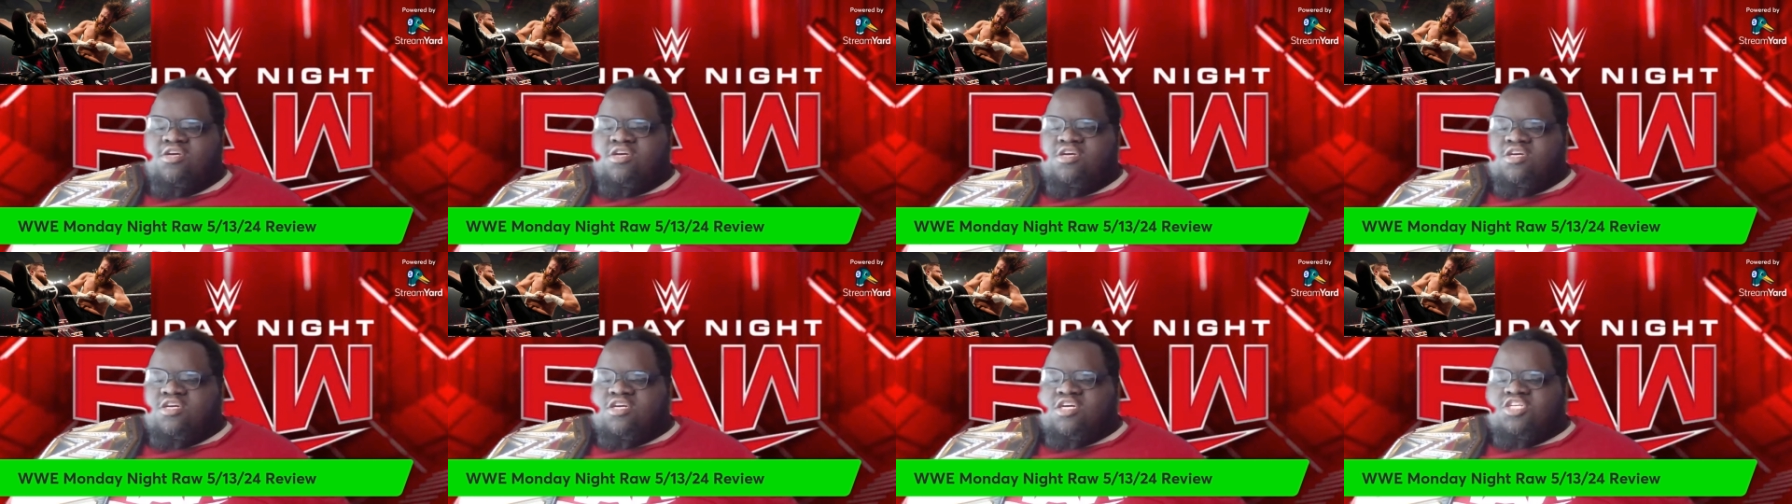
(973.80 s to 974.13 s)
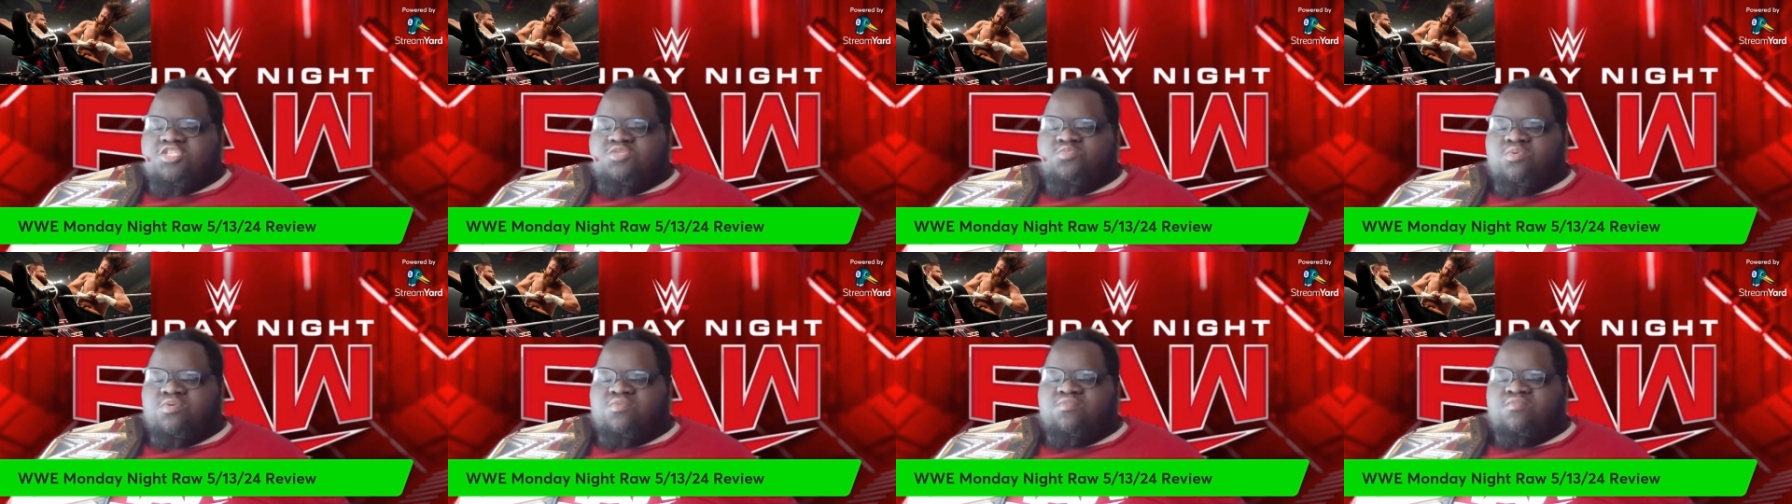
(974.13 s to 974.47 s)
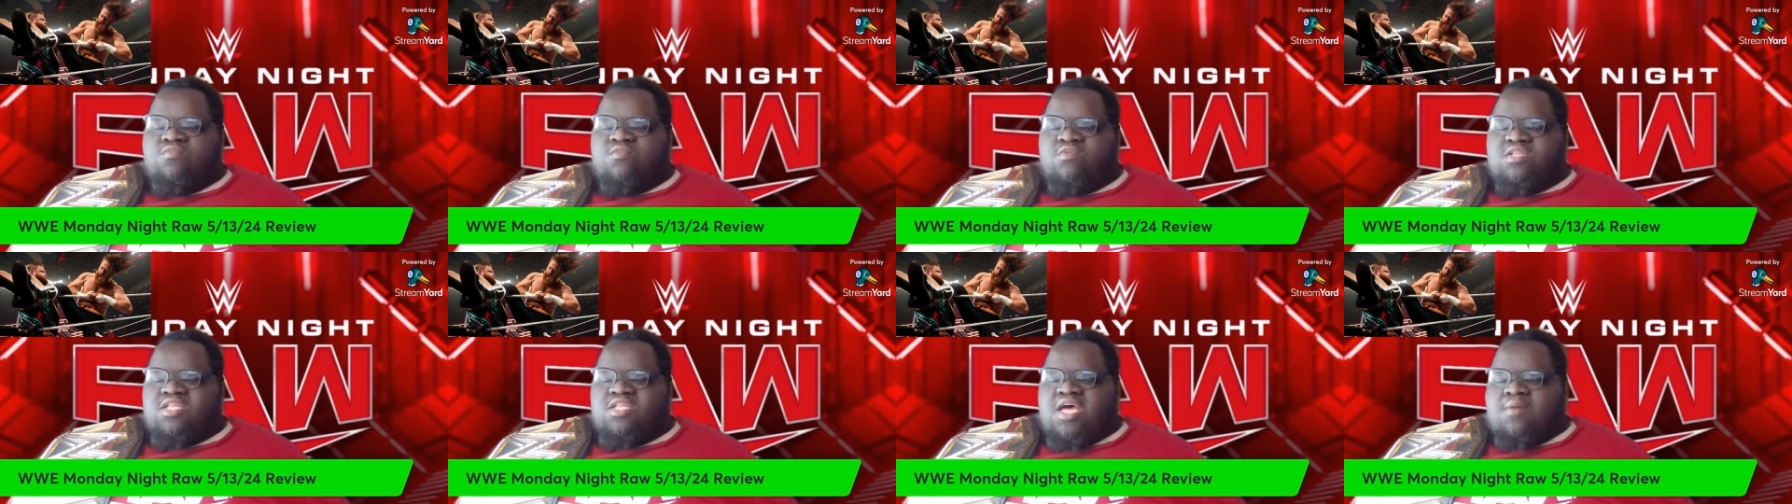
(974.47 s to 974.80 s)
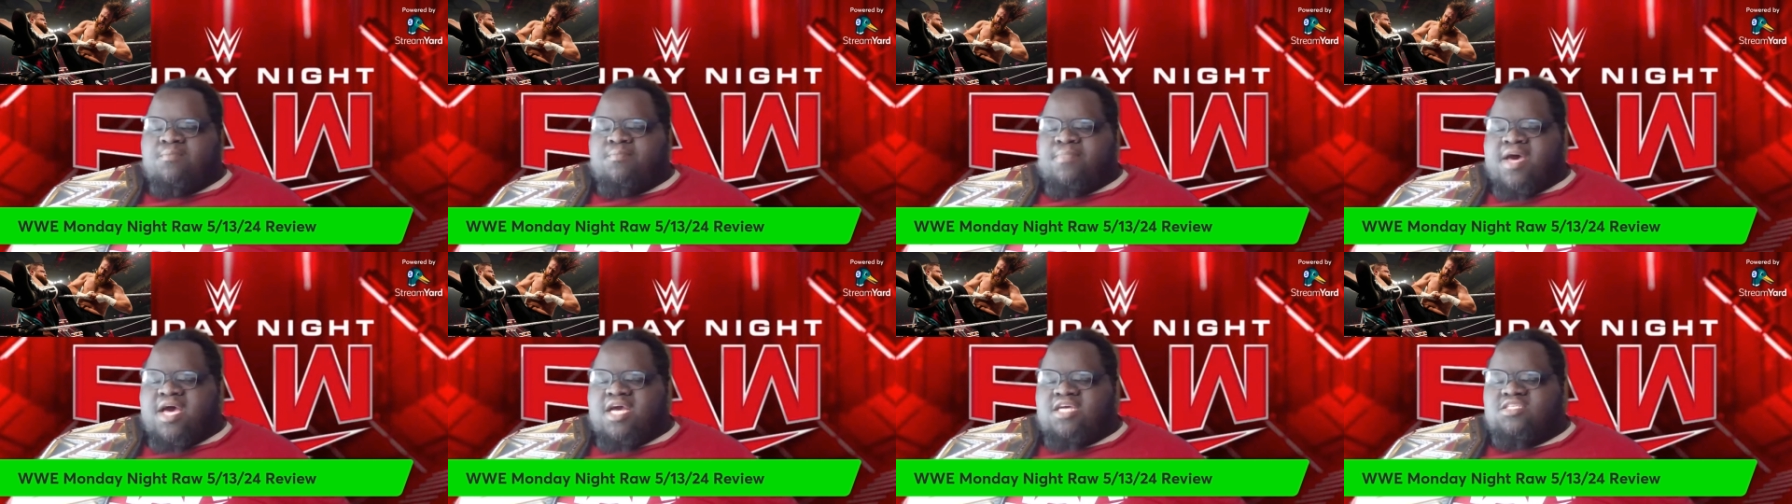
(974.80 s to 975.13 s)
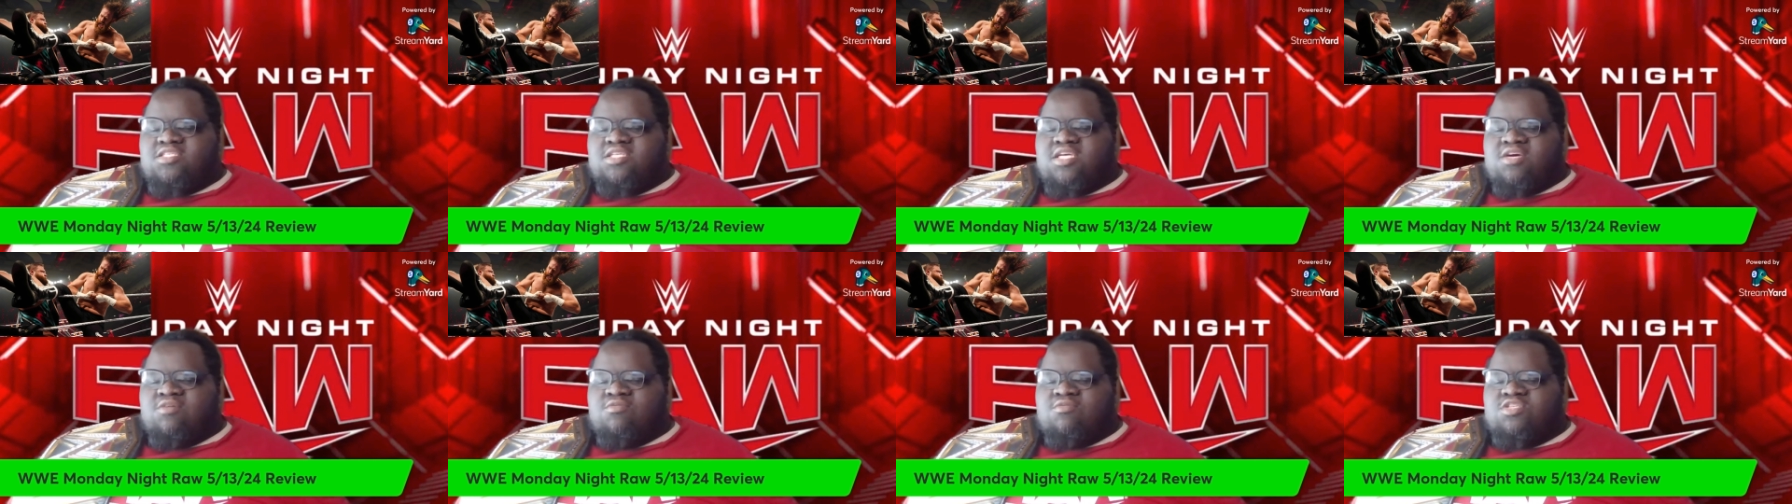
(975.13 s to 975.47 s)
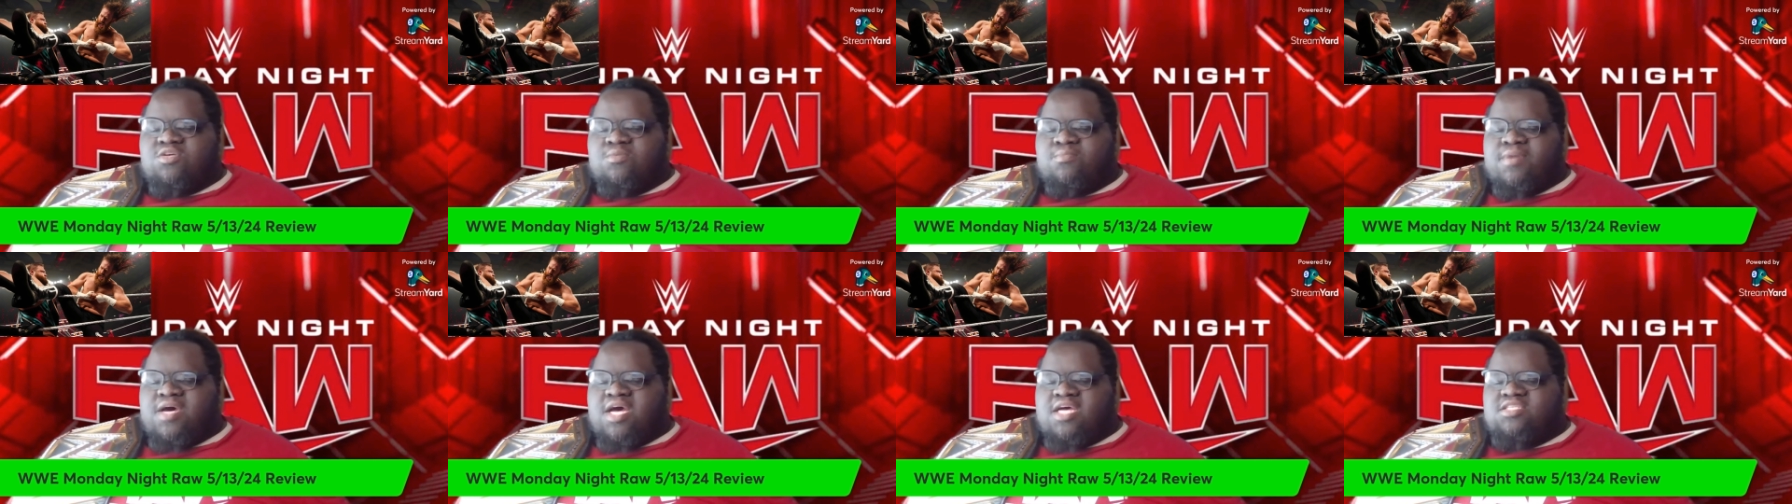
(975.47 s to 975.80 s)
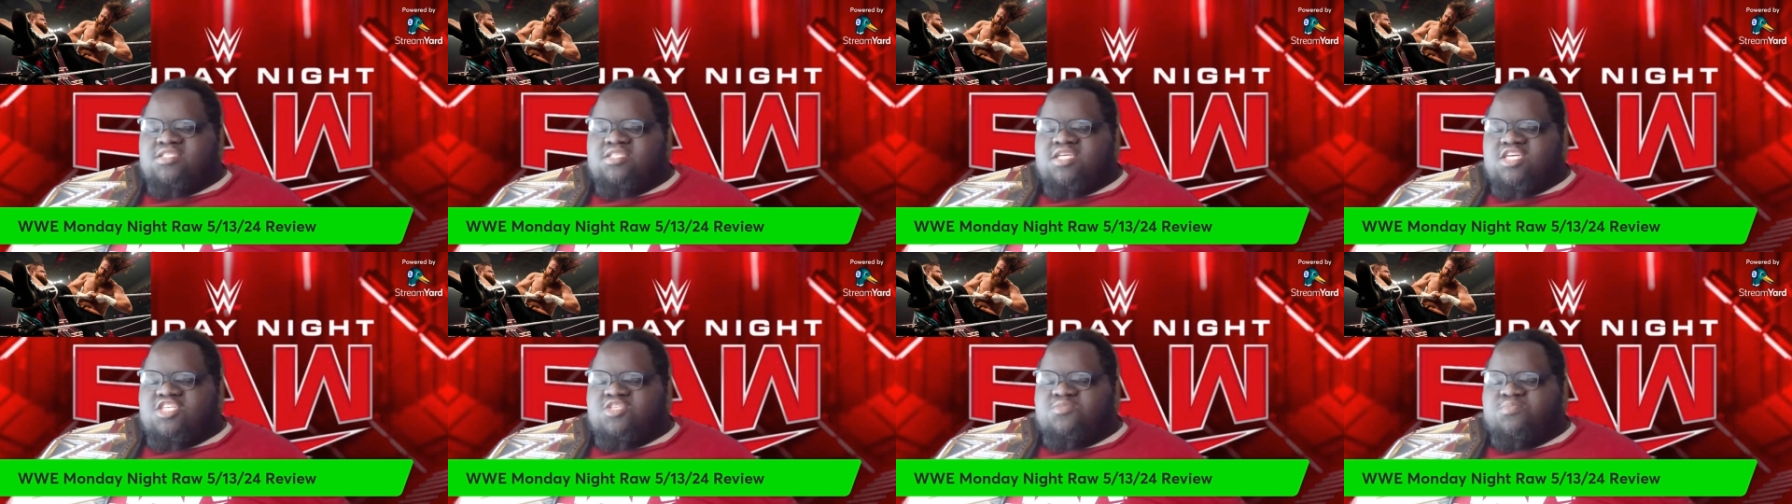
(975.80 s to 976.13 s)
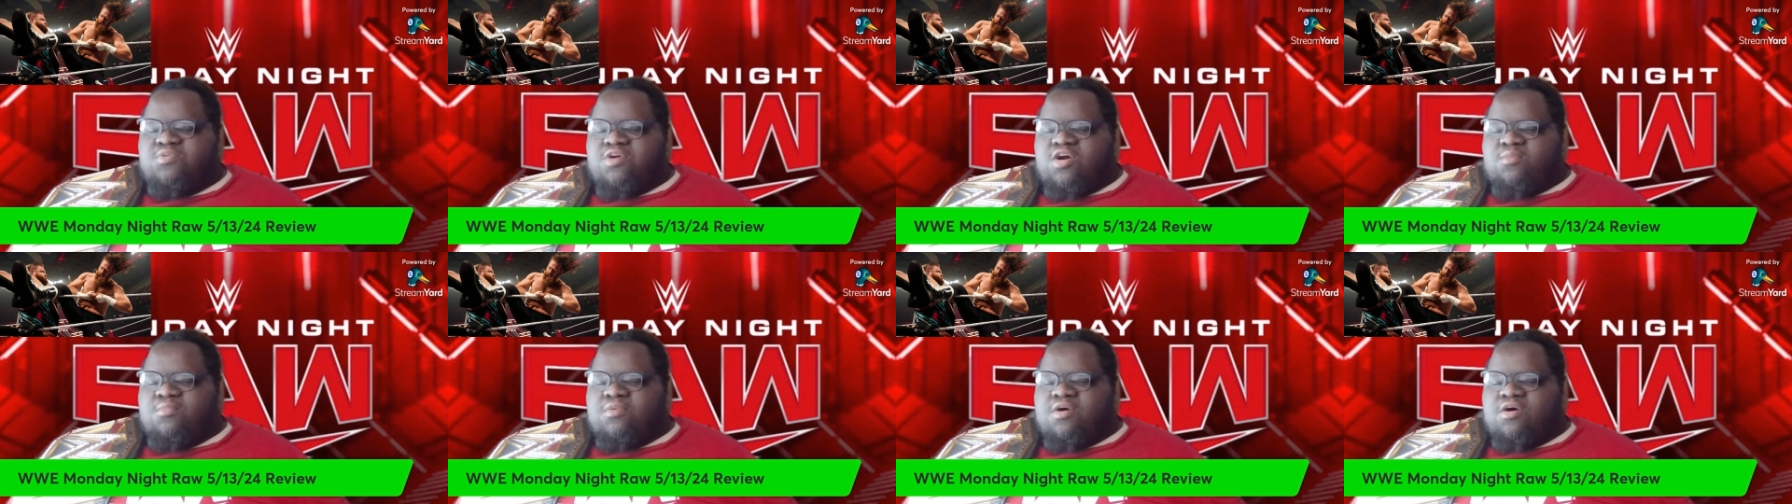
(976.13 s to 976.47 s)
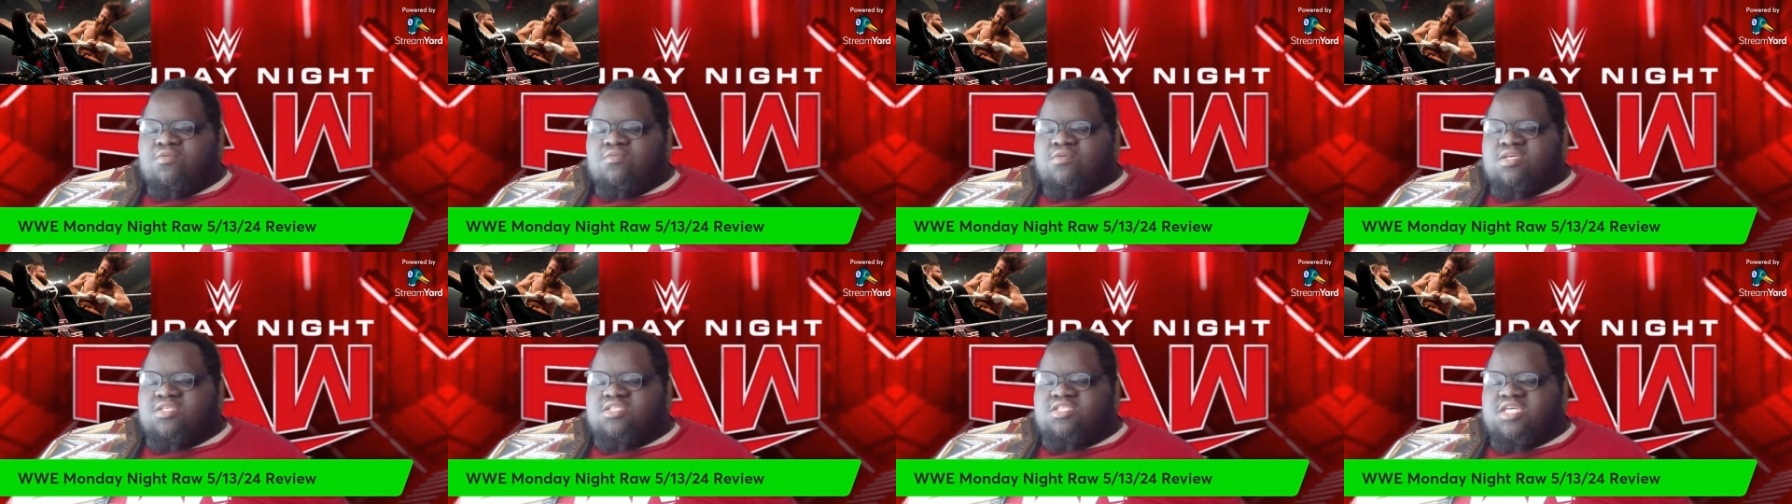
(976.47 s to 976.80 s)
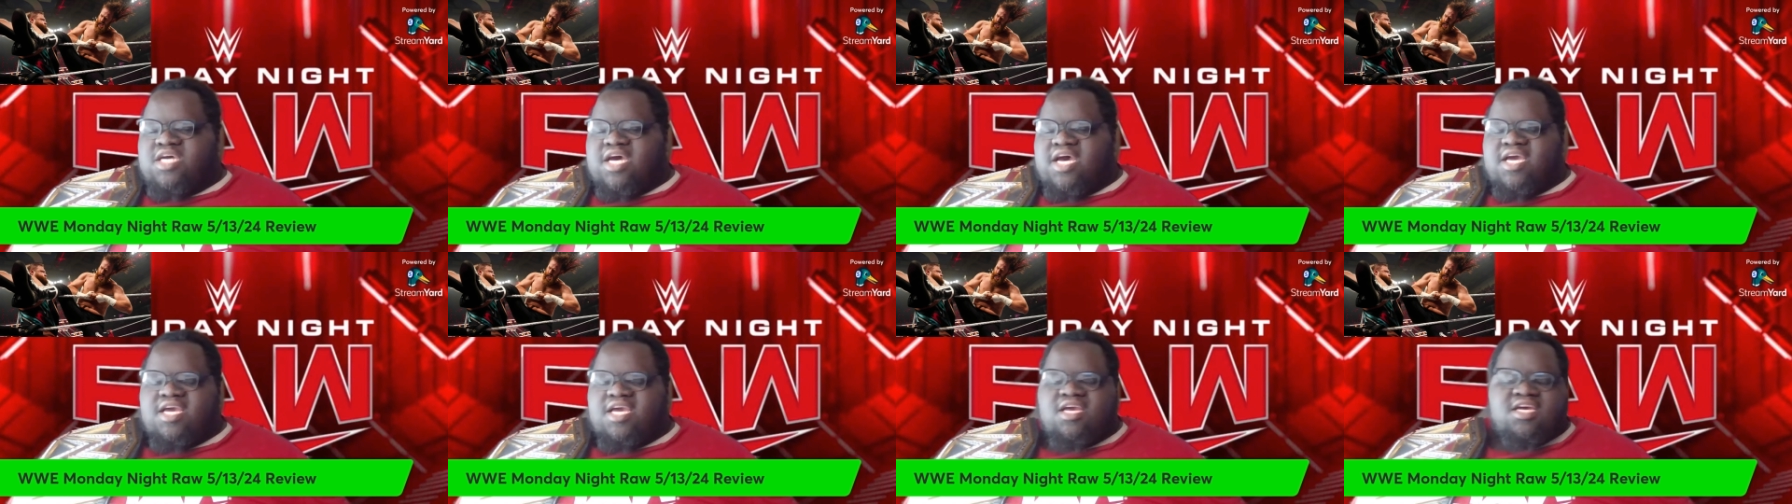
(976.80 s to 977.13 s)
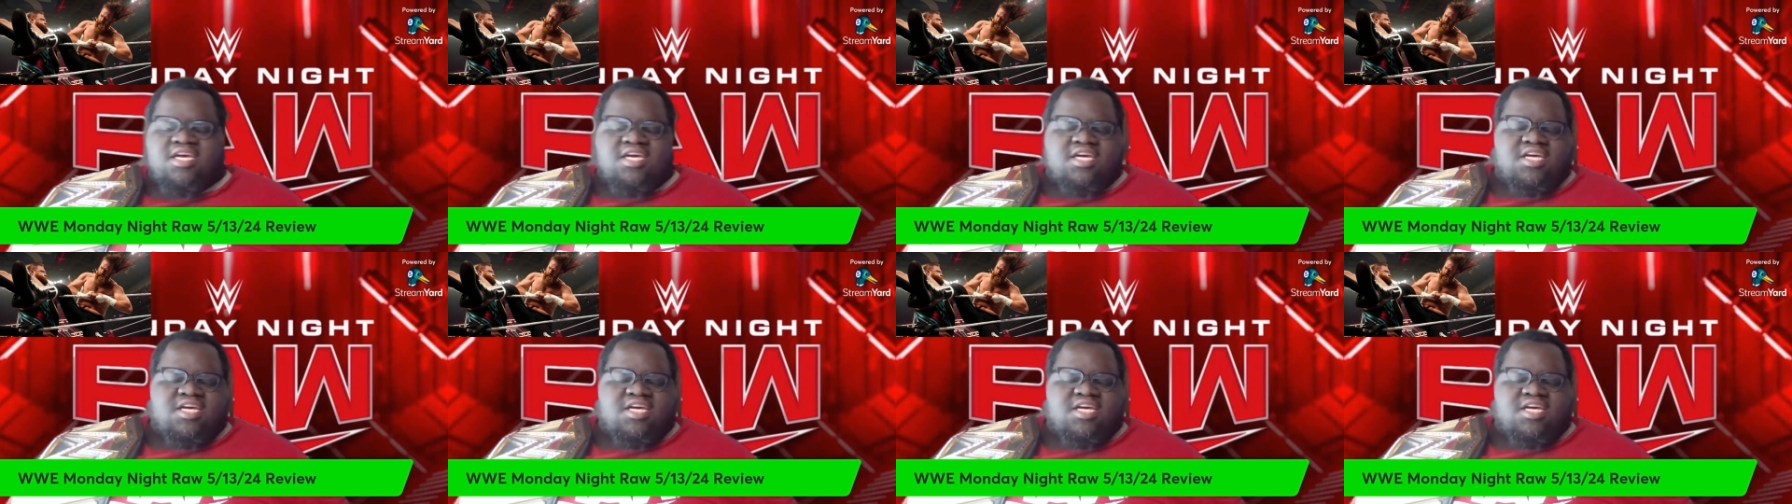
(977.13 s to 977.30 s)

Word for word: because when that it was a backstage promo with Chad,